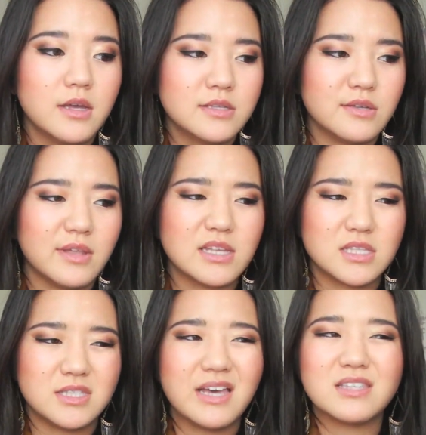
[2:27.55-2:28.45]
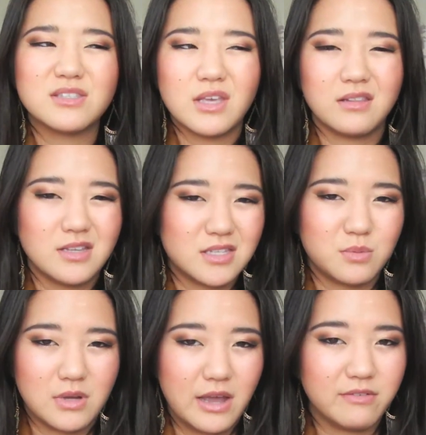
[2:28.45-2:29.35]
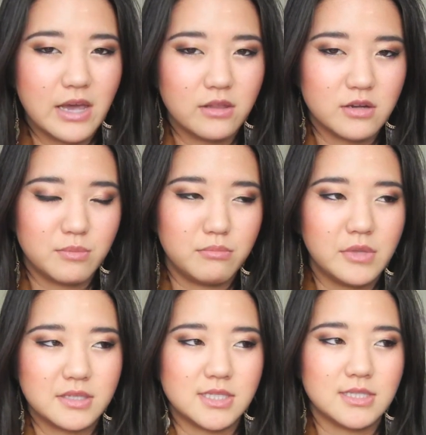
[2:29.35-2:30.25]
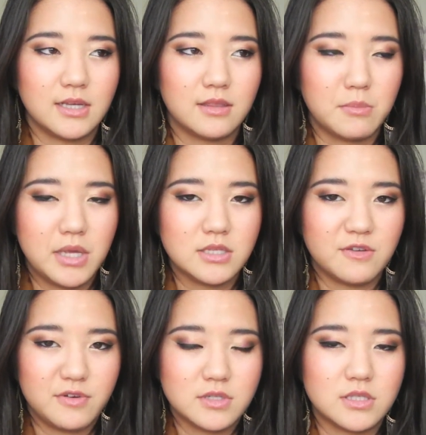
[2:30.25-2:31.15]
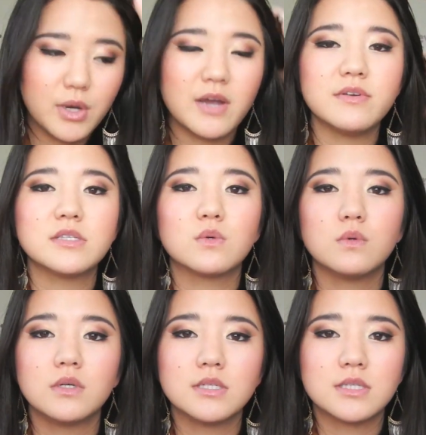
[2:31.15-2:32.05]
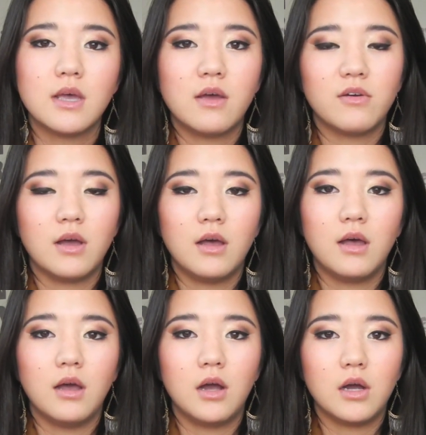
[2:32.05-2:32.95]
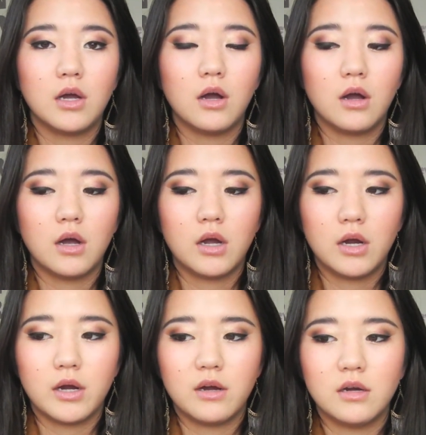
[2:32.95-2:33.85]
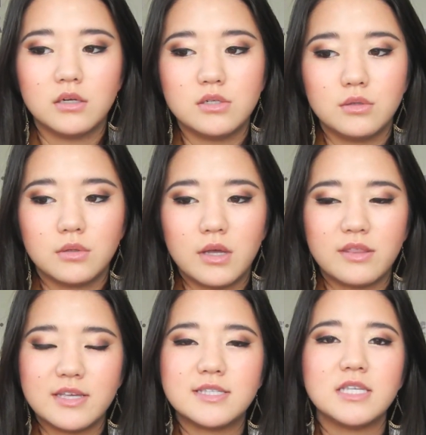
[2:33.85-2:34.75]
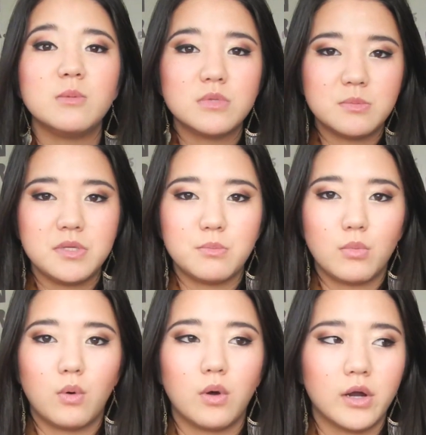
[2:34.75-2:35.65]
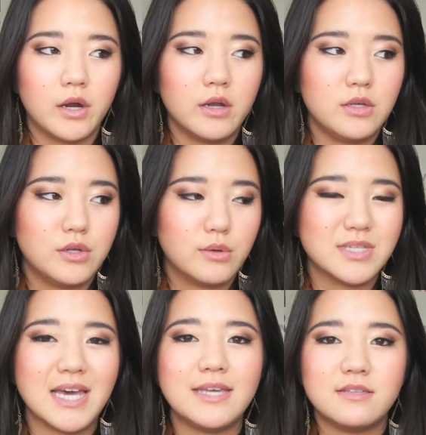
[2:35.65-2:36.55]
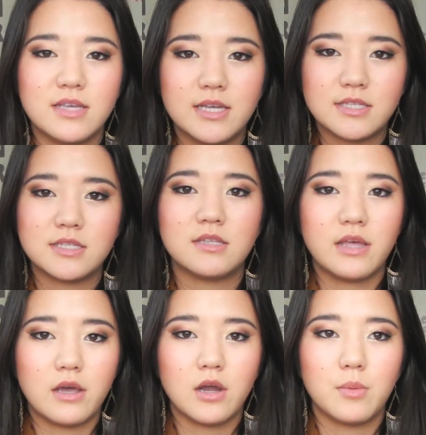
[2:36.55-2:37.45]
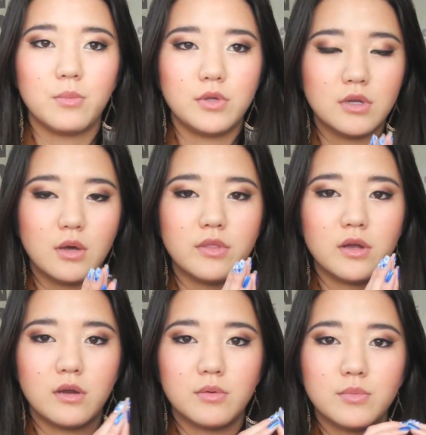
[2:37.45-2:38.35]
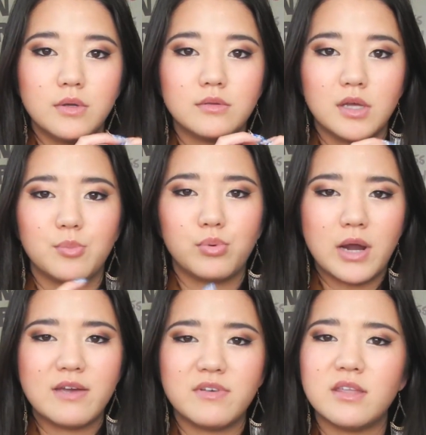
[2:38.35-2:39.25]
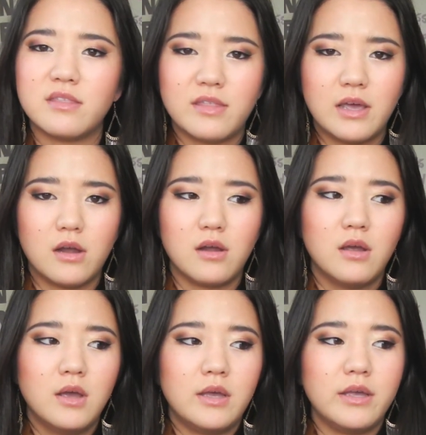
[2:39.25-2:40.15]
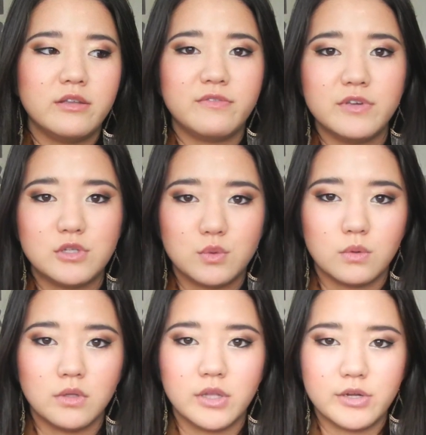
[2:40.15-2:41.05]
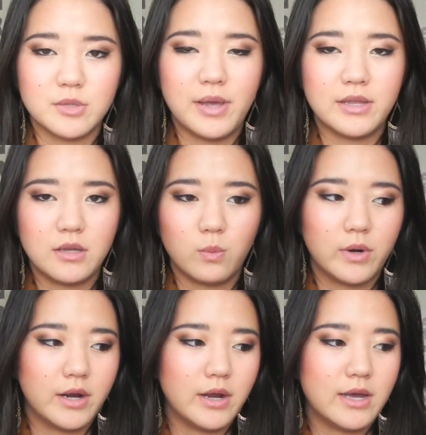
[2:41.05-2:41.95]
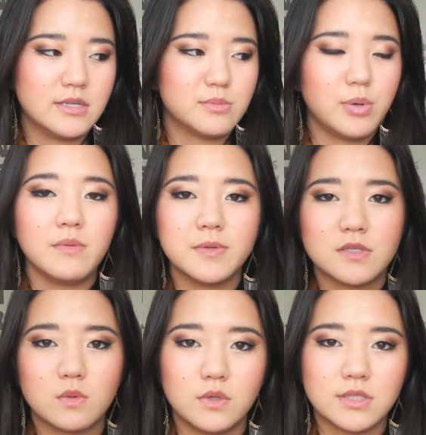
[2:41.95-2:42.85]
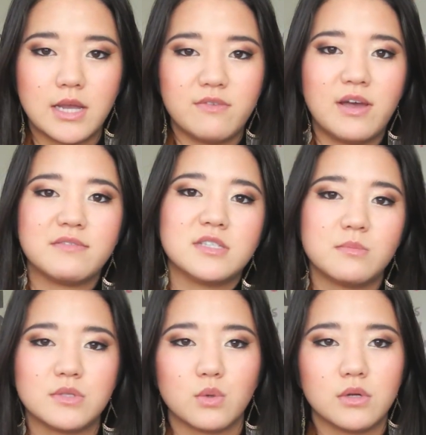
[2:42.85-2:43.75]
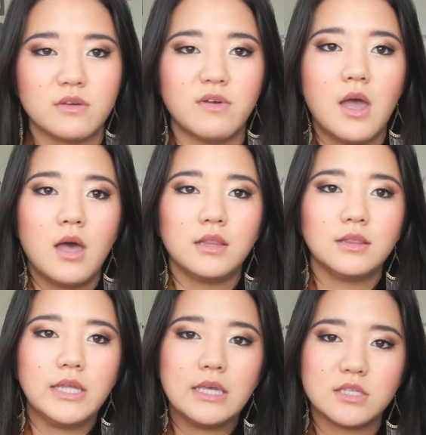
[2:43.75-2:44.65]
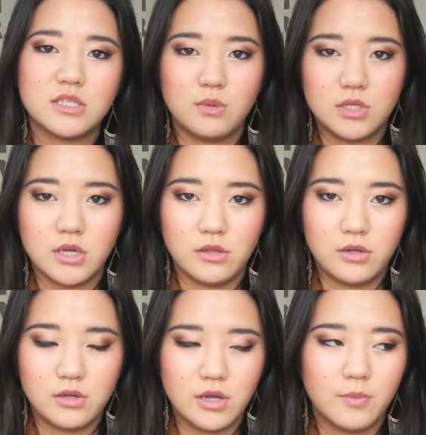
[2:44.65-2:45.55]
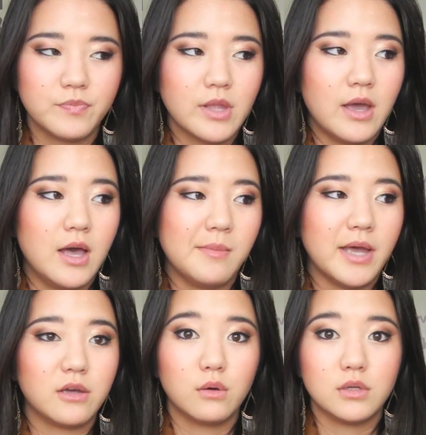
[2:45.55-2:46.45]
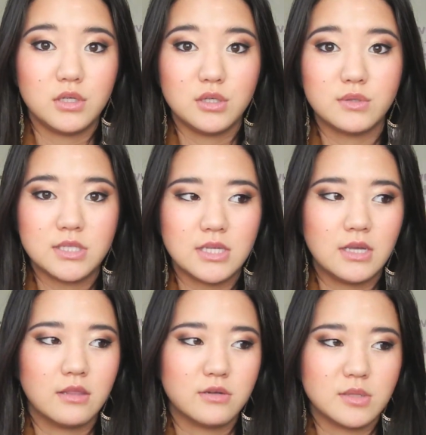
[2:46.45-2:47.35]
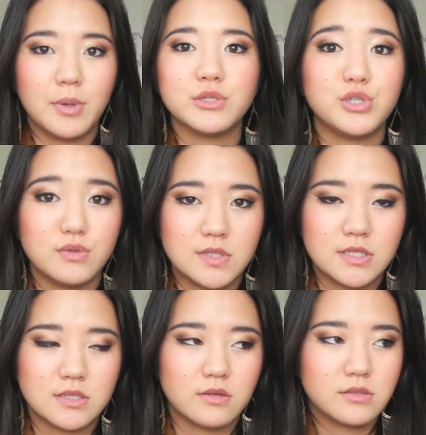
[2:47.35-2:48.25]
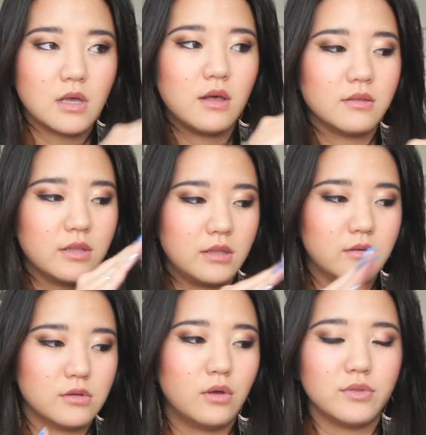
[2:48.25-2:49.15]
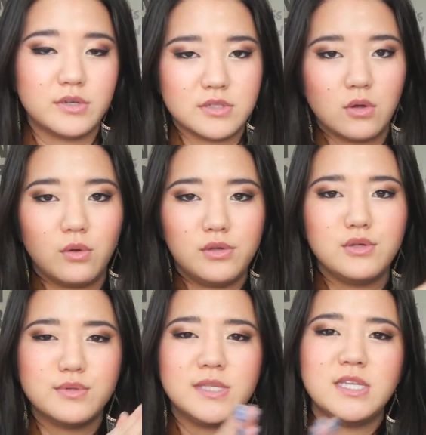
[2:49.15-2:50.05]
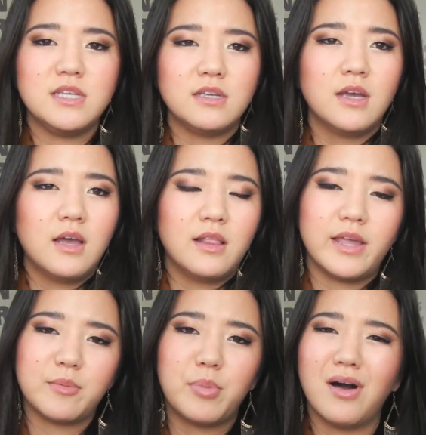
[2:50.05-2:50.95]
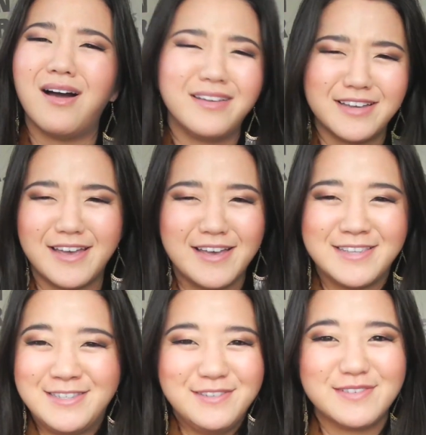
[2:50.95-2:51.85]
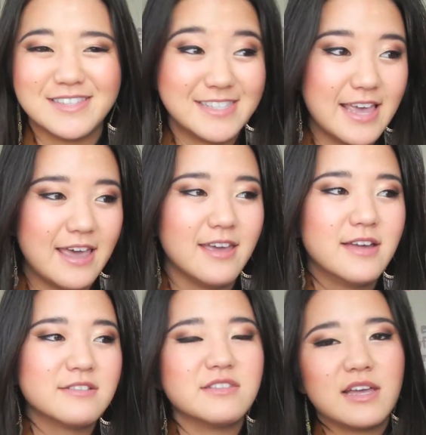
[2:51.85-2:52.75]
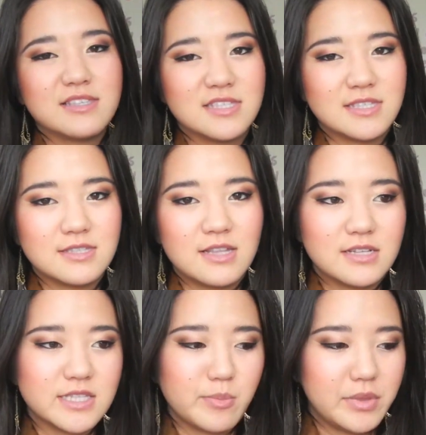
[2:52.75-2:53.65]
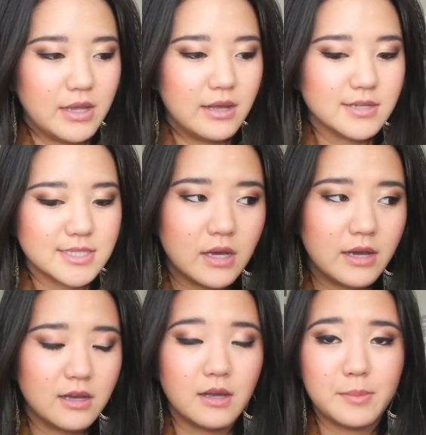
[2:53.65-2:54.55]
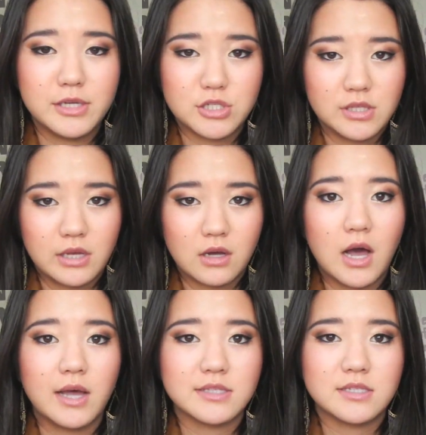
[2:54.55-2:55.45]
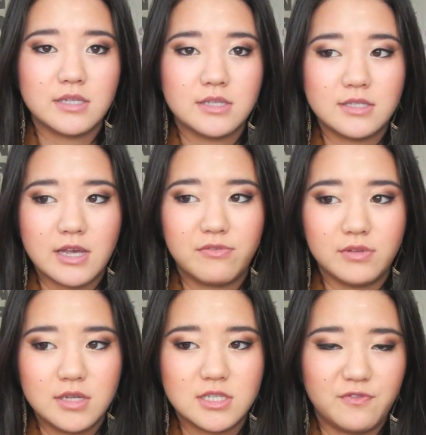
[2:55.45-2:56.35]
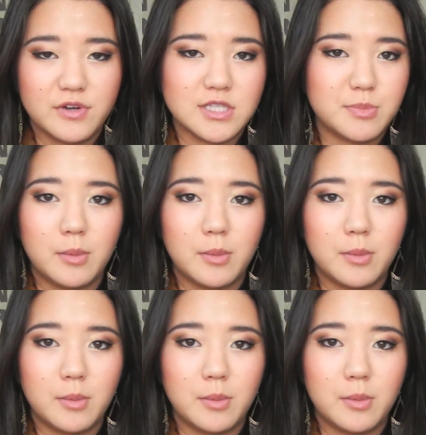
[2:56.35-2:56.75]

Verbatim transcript: So that's that's at least what I've gathered. That's like the main difference. Private schools uh, are they seem to be more you know tight knit. They're you know they're they're private and they're individual and they're independent, whereas public schools kind of have some sort of link to each other. You know, um, I go to UC and there's a bunch of UCs, so there's all the, there, there's the whole UC like bond, I guess you could say. So that's that's something else. I mentioned that cost is definitely a difference.